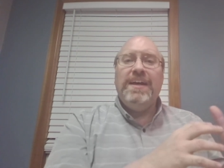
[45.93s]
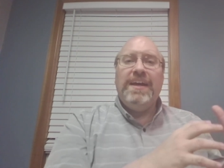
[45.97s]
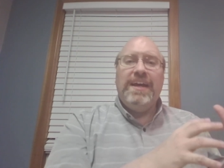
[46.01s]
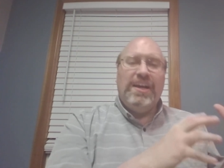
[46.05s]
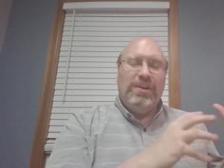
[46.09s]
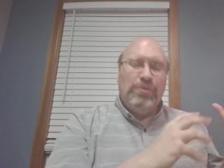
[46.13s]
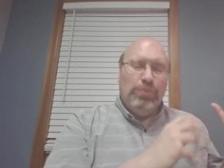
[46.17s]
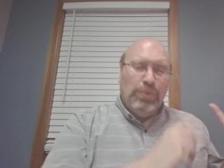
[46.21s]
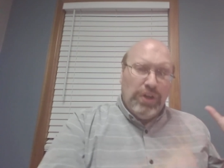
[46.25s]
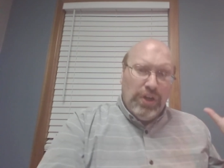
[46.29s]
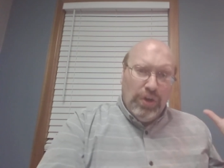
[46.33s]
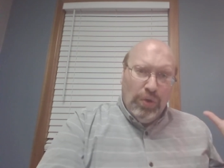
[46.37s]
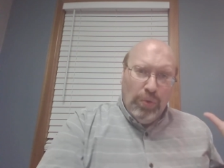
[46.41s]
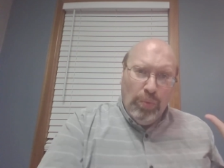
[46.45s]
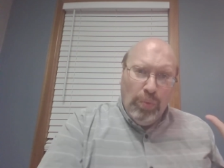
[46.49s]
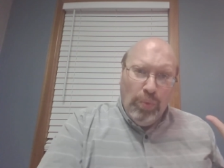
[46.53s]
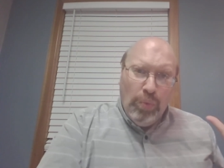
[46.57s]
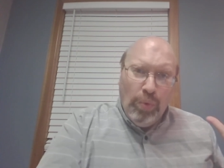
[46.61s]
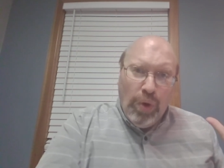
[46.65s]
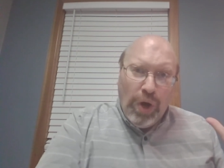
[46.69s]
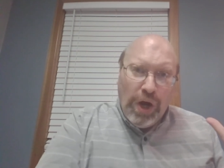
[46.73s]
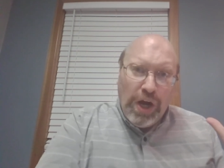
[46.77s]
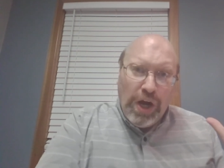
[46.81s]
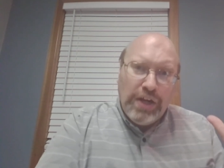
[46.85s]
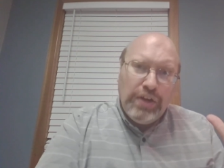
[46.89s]
And we're going to
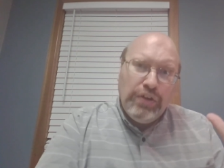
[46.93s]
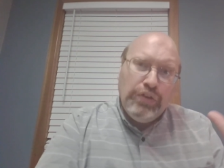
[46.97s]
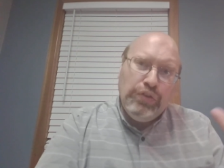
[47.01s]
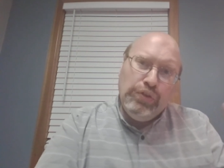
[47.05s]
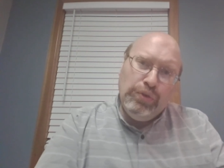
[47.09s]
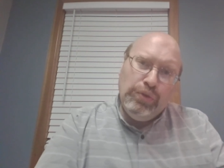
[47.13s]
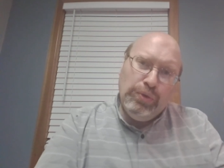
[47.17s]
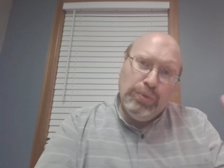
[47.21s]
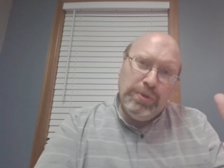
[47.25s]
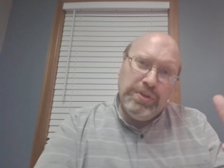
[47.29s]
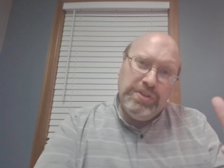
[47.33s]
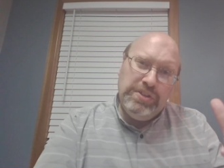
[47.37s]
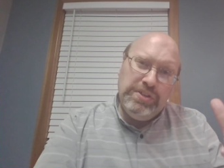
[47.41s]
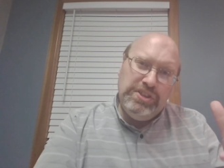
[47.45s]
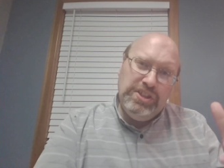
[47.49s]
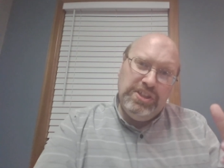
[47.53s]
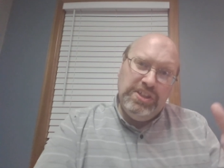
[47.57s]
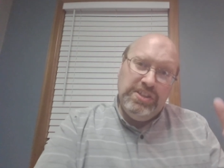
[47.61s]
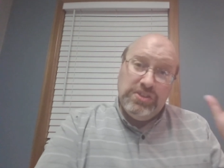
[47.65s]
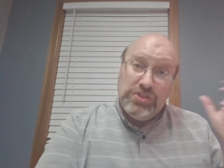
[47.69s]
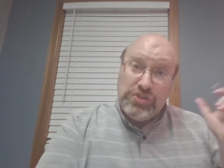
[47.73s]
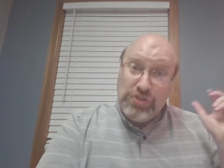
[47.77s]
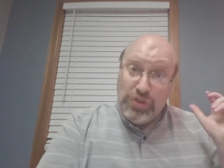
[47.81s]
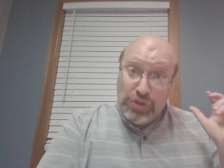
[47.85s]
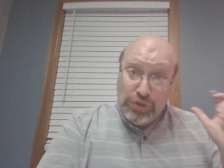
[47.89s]
walk through with
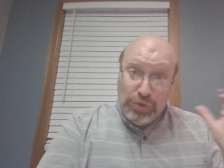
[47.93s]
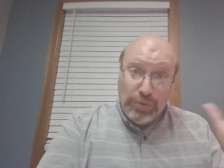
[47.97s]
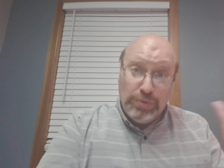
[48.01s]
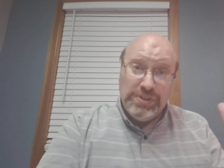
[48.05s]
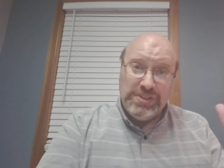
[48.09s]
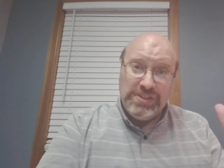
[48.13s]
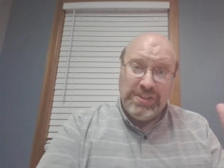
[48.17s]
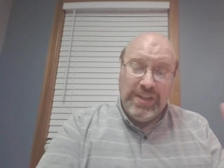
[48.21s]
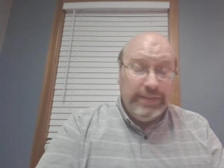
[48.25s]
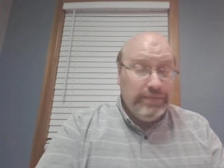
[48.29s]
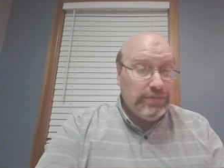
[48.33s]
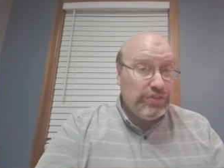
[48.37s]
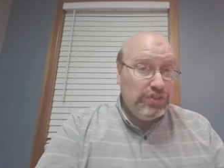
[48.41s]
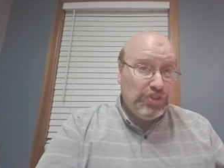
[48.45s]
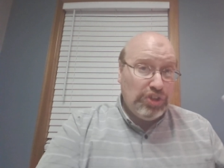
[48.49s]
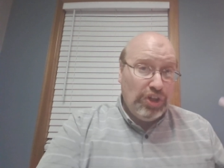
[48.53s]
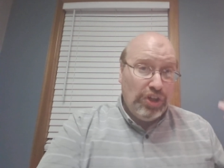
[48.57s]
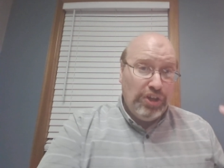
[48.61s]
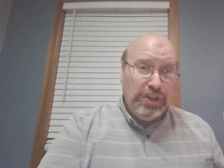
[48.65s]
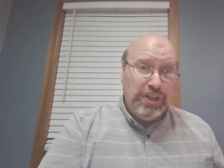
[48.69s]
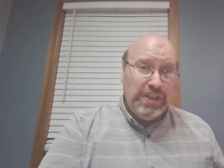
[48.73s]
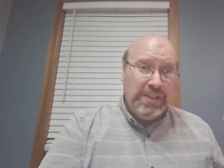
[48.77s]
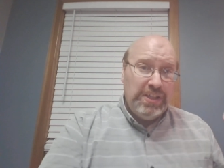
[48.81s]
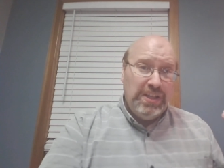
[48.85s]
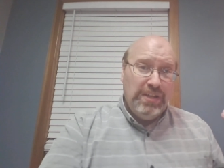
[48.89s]
Jesus through his life,
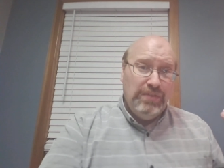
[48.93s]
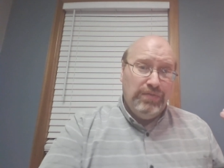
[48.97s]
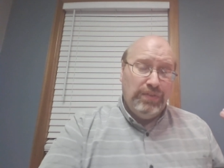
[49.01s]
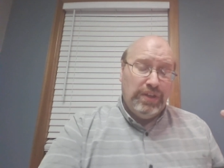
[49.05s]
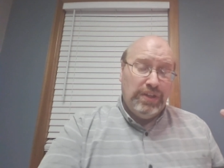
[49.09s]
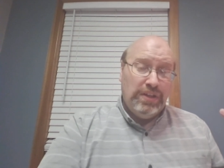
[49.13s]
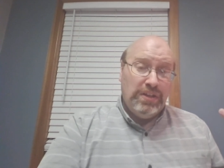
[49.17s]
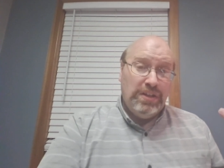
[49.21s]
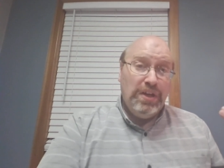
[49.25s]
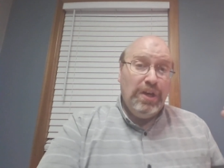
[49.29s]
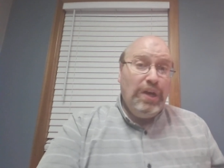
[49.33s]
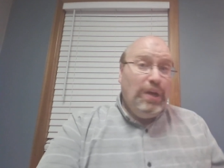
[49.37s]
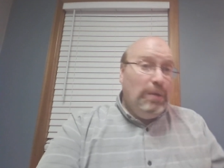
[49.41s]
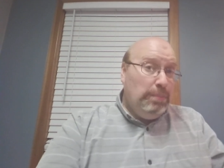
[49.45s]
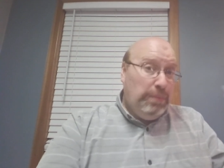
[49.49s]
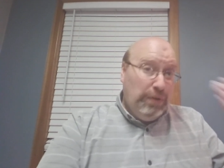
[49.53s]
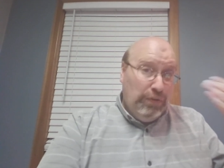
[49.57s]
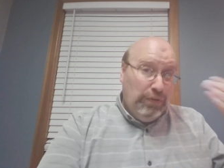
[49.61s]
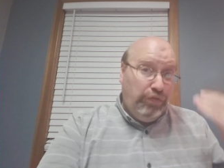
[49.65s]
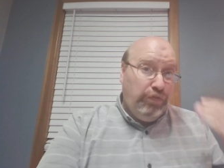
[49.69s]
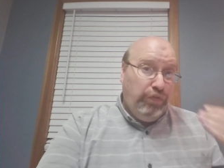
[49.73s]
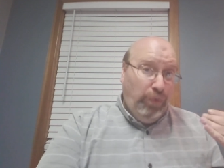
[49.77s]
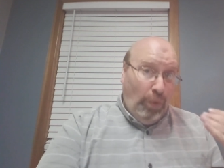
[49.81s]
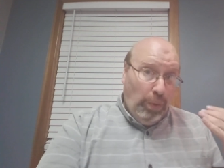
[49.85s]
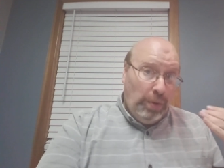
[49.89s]
starting even
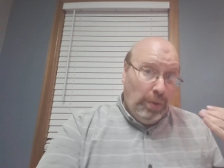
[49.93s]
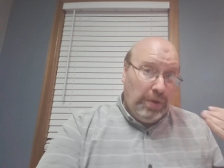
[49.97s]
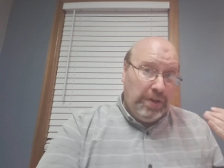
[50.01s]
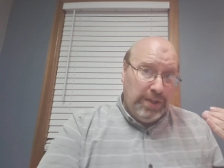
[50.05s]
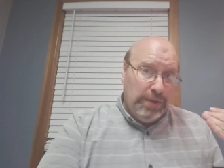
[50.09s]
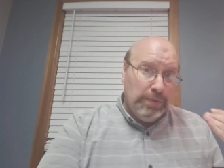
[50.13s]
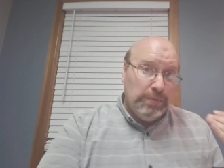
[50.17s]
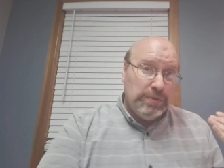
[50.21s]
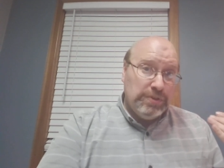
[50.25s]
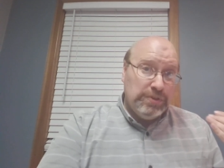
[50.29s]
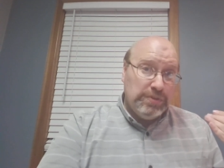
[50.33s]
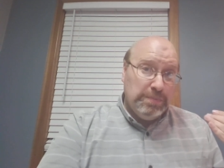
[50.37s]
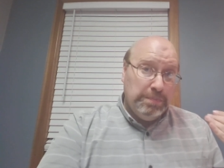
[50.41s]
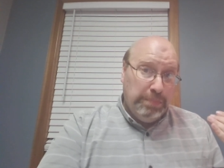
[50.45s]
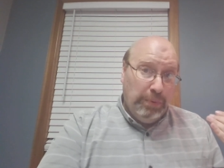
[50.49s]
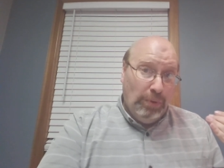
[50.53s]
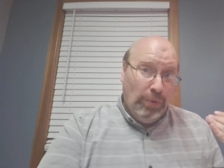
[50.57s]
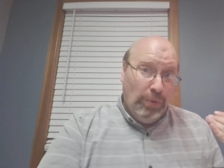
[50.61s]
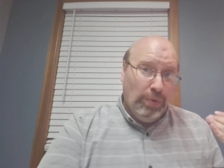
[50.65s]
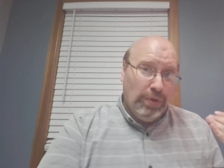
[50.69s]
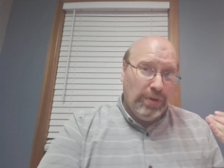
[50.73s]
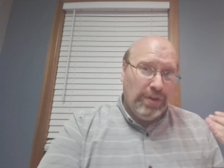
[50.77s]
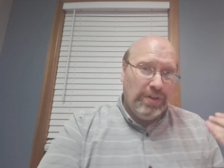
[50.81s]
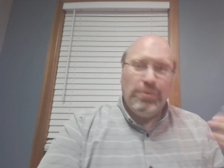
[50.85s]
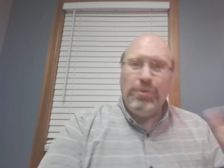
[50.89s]
before he was
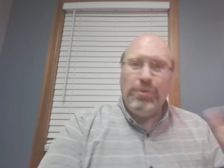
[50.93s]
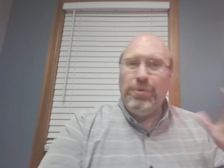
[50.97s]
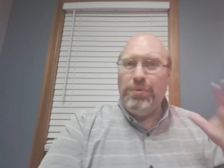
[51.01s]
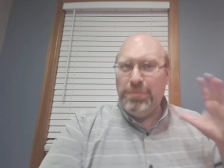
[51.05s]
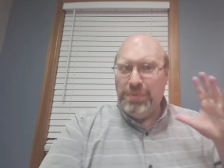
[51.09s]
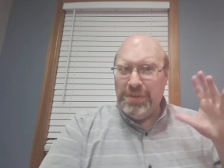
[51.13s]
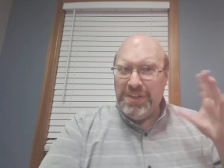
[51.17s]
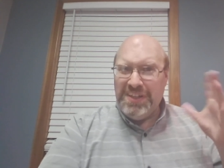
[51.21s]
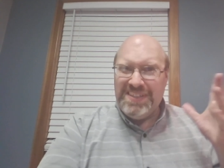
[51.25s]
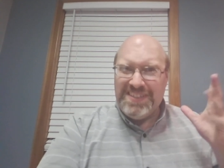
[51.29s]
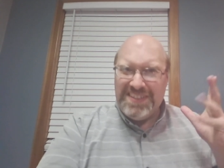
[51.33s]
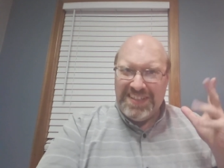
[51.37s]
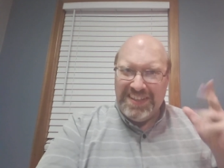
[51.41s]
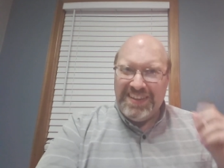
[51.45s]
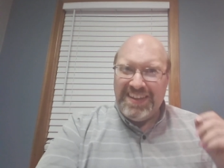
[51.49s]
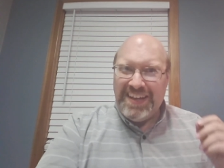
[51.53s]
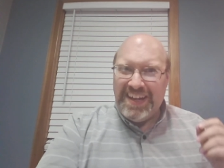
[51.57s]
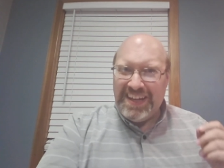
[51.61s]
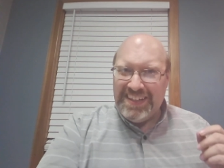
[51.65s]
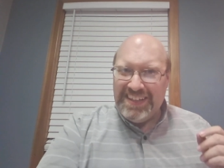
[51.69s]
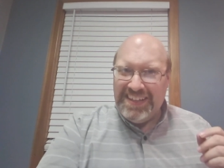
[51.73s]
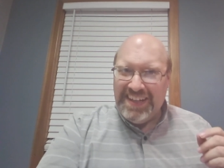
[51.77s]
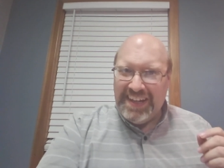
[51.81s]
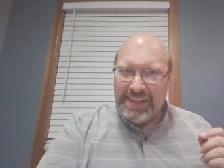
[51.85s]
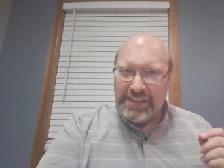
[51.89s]
born. We'll get to
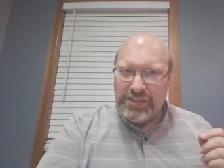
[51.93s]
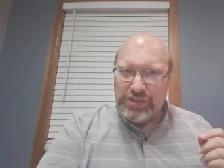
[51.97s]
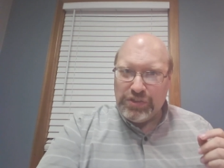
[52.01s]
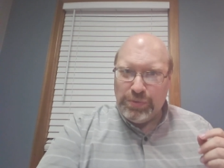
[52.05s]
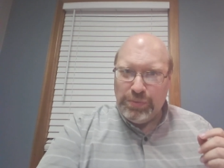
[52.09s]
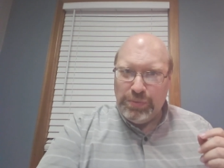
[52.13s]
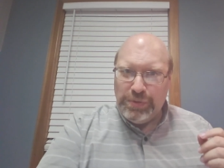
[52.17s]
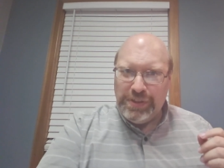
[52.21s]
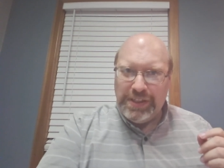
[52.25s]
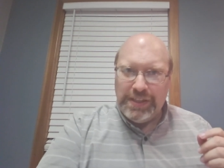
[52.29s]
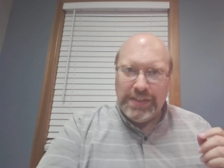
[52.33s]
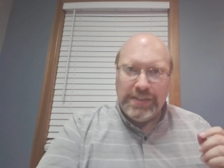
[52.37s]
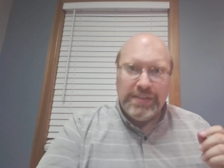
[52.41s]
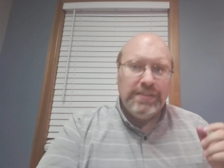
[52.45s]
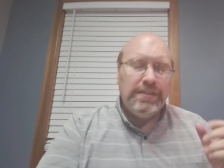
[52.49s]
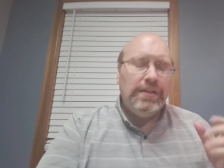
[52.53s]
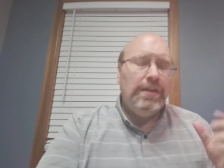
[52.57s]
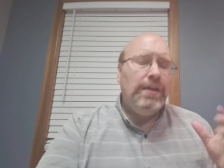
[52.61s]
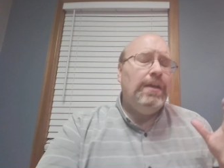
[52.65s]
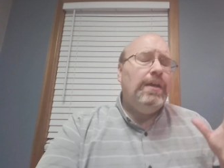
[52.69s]
that next week.